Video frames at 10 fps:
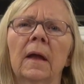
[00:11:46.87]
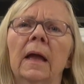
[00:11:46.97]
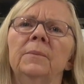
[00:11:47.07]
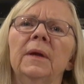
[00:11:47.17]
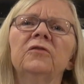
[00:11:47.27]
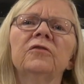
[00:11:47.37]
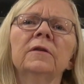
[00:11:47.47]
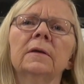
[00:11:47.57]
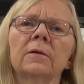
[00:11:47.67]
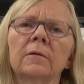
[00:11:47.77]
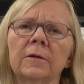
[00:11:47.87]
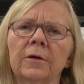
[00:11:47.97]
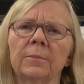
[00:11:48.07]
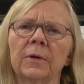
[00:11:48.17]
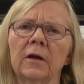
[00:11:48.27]
I mentioned it
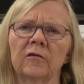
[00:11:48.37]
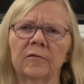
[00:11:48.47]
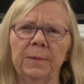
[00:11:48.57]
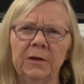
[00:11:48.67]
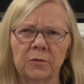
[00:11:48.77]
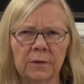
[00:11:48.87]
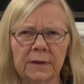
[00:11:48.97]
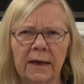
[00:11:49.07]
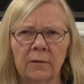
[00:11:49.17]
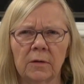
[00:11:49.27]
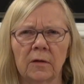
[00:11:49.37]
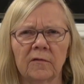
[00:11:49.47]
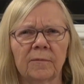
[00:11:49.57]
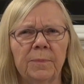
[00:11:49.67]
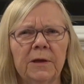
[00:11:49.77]
earlier, but I'll speak to it now, and I'll
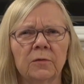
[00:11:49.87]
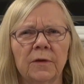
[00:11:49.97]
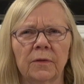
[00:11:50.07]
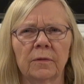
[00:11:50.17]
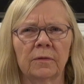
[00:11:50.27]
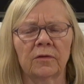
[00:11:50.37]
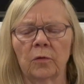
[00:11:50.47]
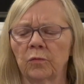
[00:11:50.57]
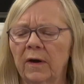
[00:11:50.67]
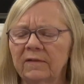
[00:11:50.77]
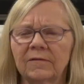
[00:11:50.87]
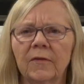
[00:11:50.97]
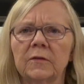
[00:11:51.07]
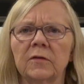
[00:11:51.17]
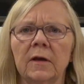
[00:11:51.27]
speak to it the rest
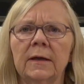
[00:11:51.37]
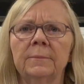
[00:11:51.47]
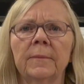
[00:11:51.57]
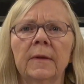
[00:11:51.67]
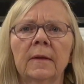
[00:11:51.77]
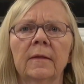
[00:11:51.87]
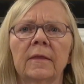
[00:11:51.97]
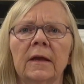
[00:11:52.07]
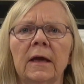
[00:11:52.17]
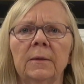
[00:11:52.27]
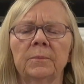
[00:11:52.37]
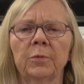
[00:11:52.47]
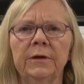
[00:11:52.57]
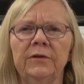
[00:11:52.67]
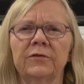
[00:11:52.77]
of the time that I
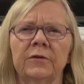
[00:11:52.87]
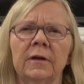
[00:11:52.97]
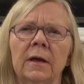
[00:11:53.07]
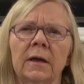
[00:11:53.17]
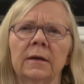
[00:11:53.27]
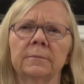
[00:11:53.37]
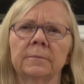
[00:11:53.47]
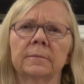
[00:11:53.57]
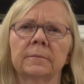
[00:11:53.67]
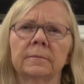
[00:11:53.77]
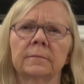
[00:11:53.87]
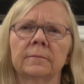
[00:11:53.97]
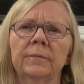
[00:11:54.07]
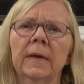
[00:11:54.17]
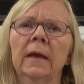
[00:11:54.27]
preach today.
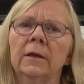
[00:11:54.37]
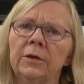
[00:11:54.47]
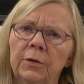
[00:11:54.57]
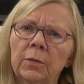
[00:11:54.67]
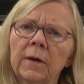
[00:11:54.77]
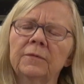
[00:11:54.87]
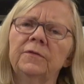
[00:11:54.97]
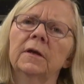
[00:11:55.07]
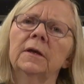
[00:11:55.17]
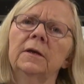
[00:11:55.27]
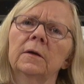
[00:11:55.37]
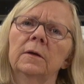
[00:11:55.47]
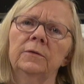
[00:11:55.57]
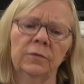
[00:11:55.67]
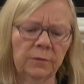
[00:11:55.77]
You have done it
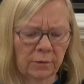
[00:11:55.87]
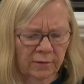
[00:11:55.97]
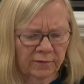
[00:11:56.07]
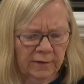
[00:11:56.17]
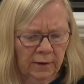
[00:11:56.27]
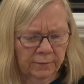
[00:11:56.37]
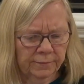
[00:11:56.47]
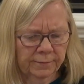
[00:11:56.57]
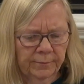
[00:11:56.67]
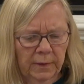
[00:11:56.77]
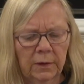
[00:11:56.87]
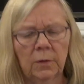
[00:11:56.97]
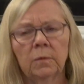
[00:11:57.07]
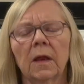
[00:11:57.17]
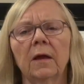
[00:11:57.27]
to yourself.
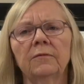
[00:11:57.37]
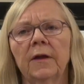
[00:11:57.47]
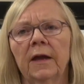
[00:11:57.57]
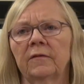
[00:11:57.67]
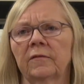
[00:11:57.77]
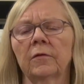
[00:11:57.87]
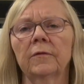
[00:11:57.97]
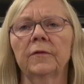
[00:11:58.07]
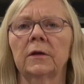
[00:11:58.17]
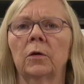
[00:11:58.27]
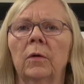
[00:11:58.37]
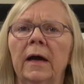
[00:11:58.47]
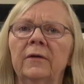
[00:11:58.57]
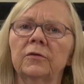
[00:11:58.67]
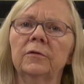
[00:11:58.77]
You love and serve and go
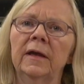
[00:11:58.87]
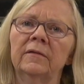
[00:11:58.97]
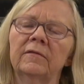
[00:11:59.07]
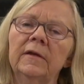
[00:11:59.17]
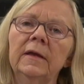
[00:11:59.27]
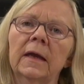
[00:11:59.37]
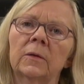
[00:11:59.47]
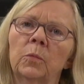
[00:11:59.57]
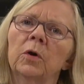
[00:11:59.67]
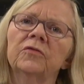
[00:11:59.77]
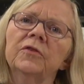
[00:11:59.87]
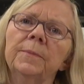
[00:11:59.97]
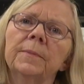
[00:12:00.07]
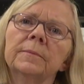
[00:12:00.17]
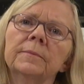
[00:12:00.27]
after and seek and worship